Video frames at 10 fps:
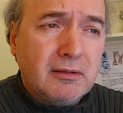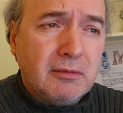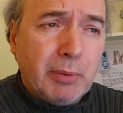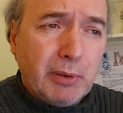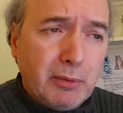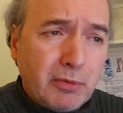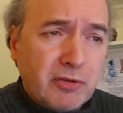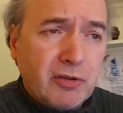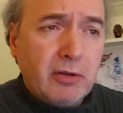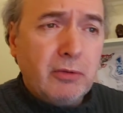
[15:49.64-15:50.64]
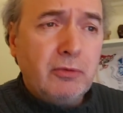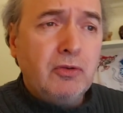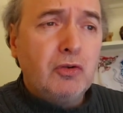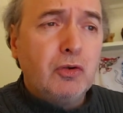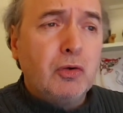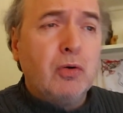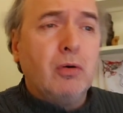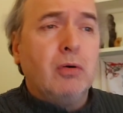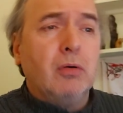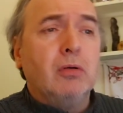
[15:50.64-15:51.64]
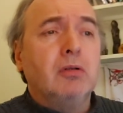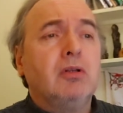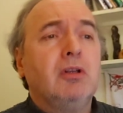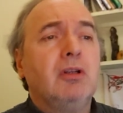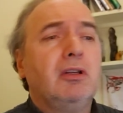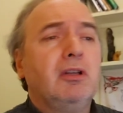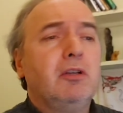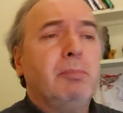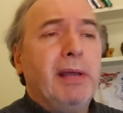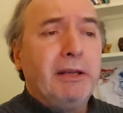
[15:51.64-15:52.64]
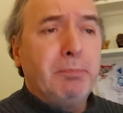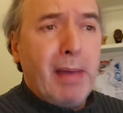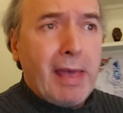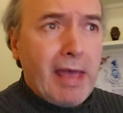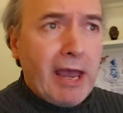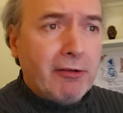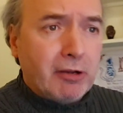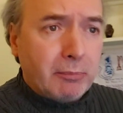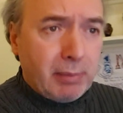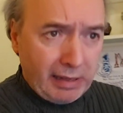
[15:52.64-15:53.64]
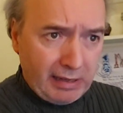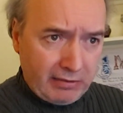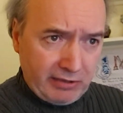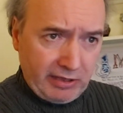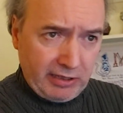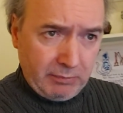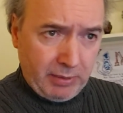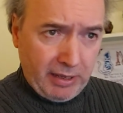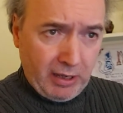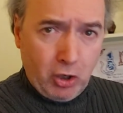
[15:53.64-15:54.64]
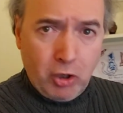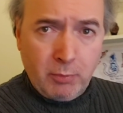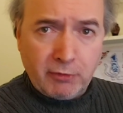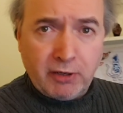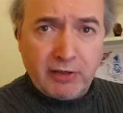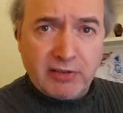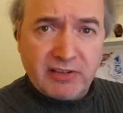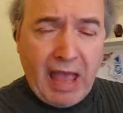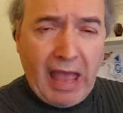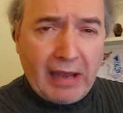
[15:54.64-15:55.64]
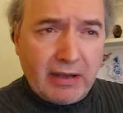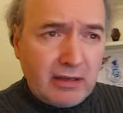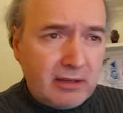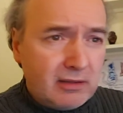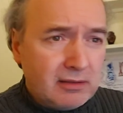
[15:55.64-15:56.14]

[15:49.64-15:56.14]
Blue stone door, made bare and blazing by Oberon's hand.